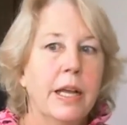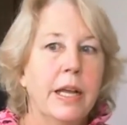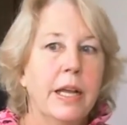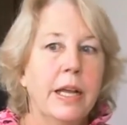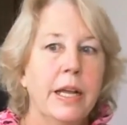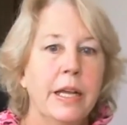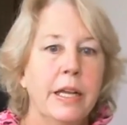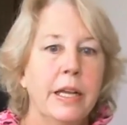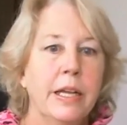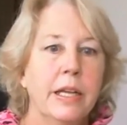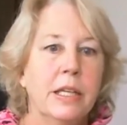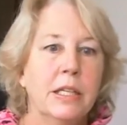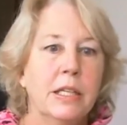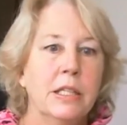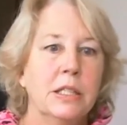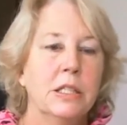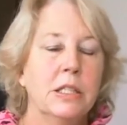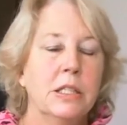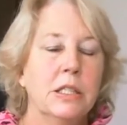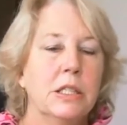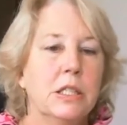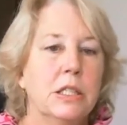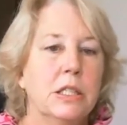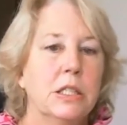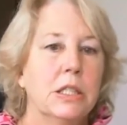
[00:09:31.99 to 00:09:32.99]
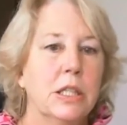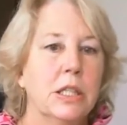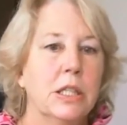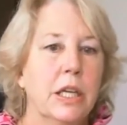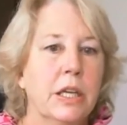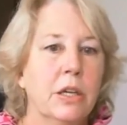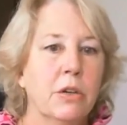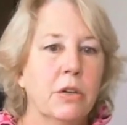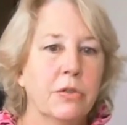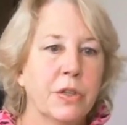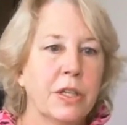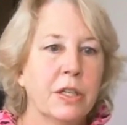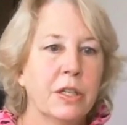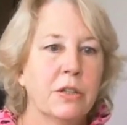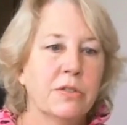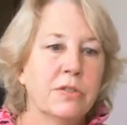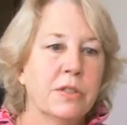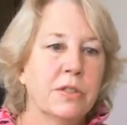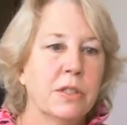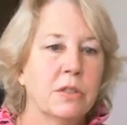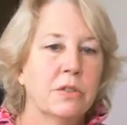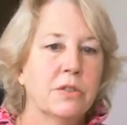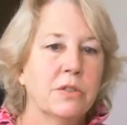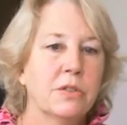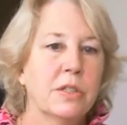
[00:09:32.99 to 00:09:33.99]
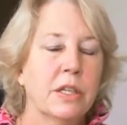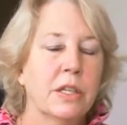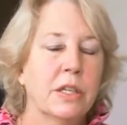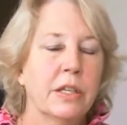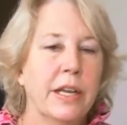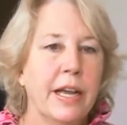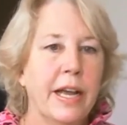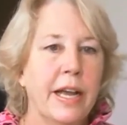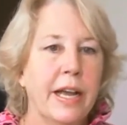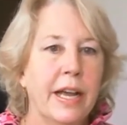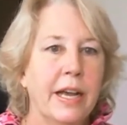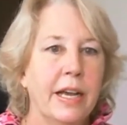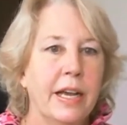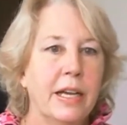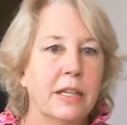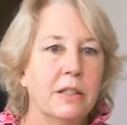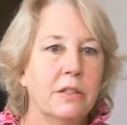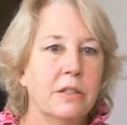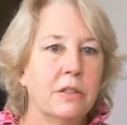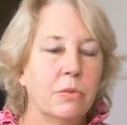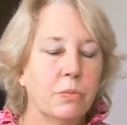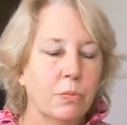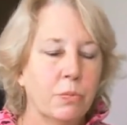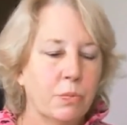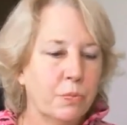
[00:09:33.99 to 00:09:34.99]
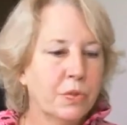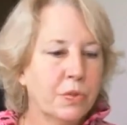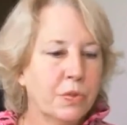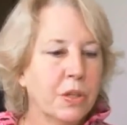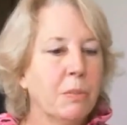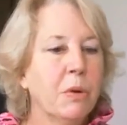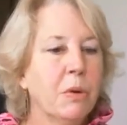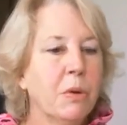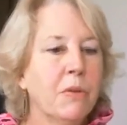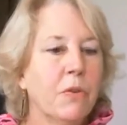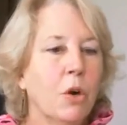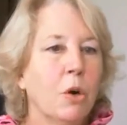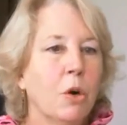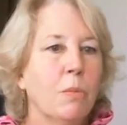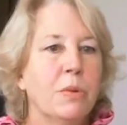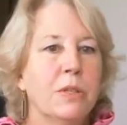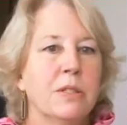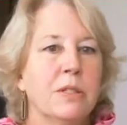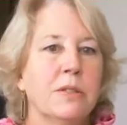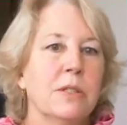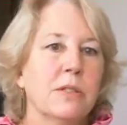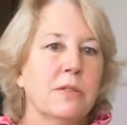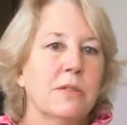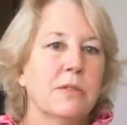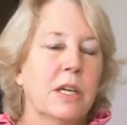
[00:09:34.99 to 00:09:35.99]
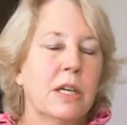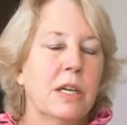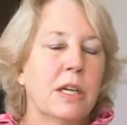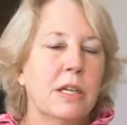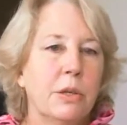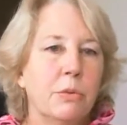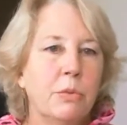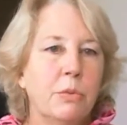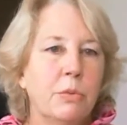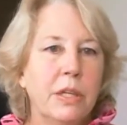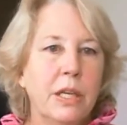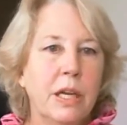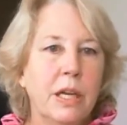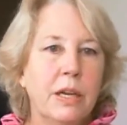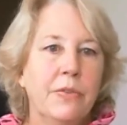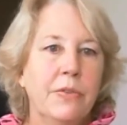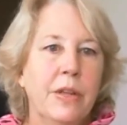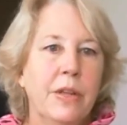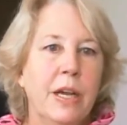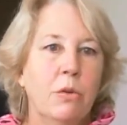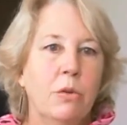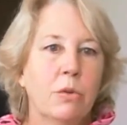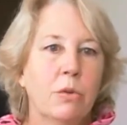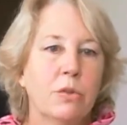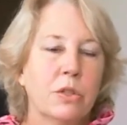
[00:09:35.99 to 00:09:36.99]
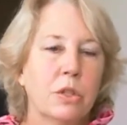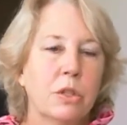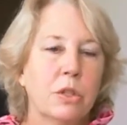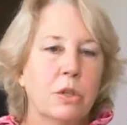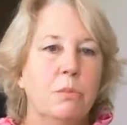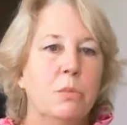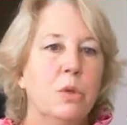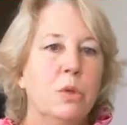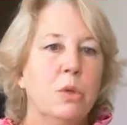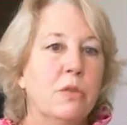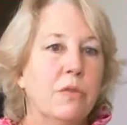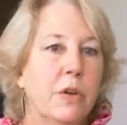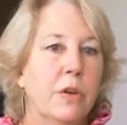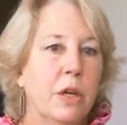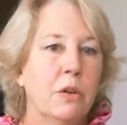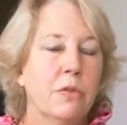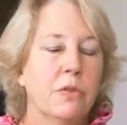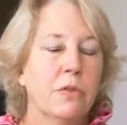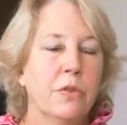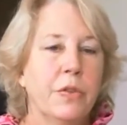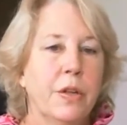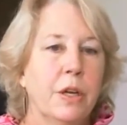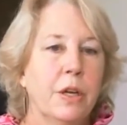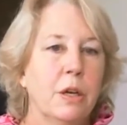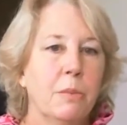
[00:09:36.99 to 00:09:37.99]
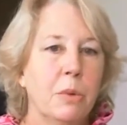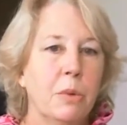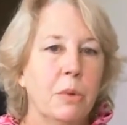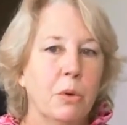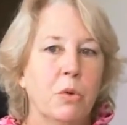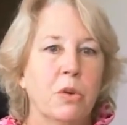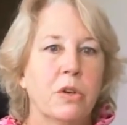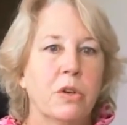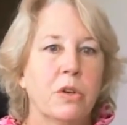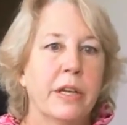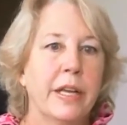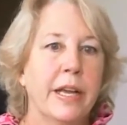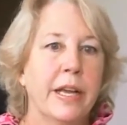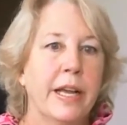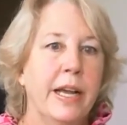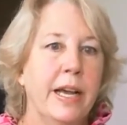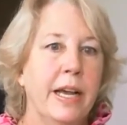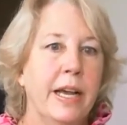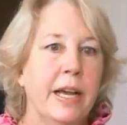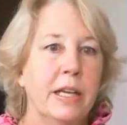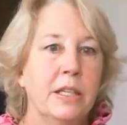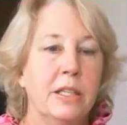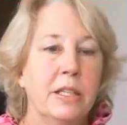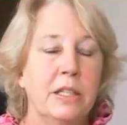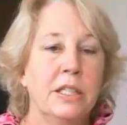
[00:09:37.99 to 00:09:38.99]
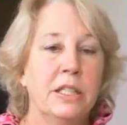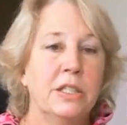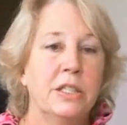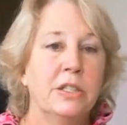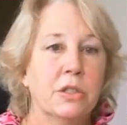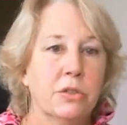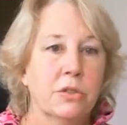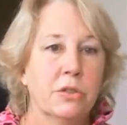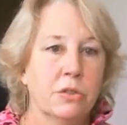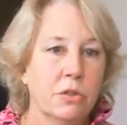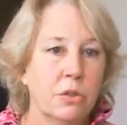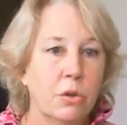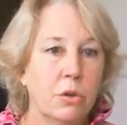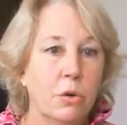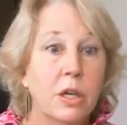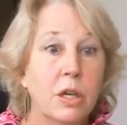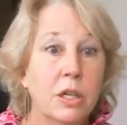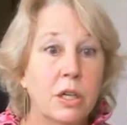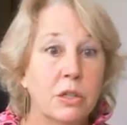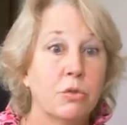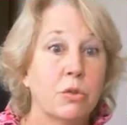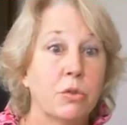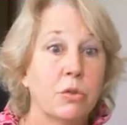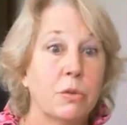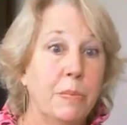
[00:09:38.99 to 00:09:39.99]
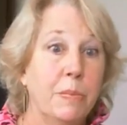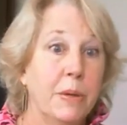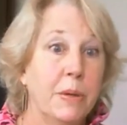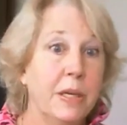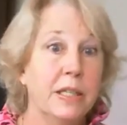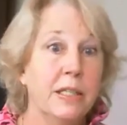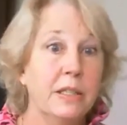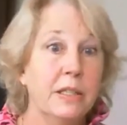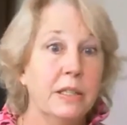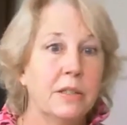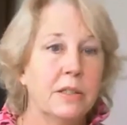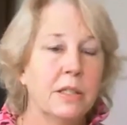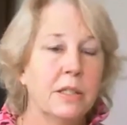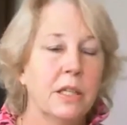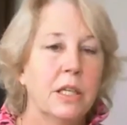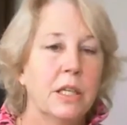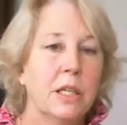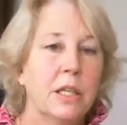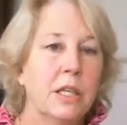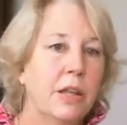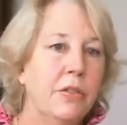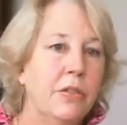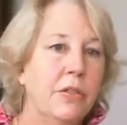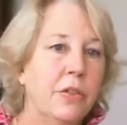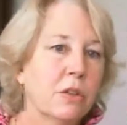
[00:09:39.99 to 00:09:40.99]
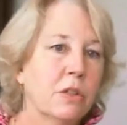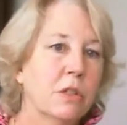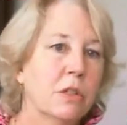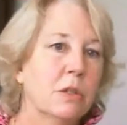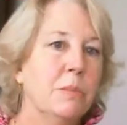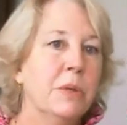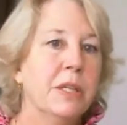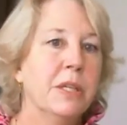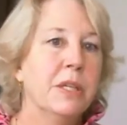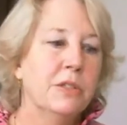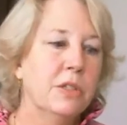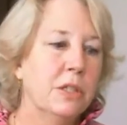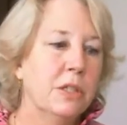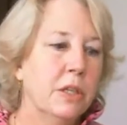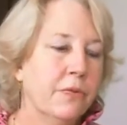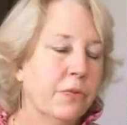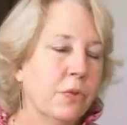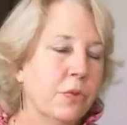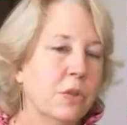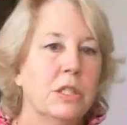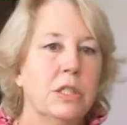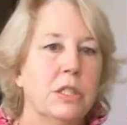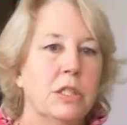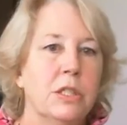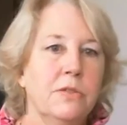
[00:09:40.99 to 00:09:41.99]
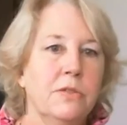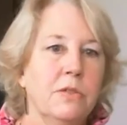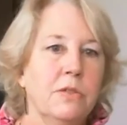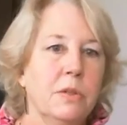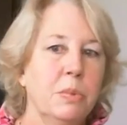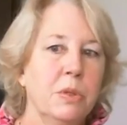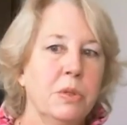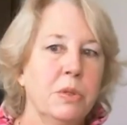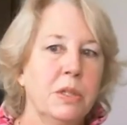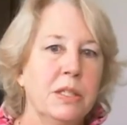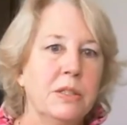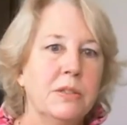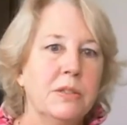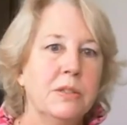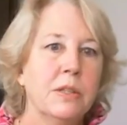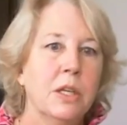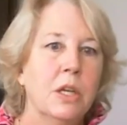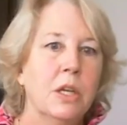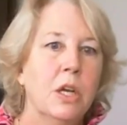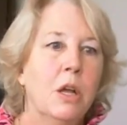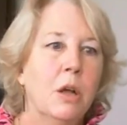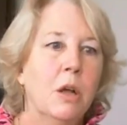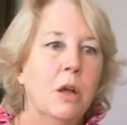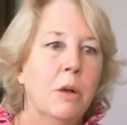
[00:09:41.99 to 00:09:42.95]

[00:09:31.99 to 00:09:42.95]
And the healthcare center is going to add some of our business line that we have now is going to move over there, but we're going to add an additional 100 beds, and they're going to be at different disciplines.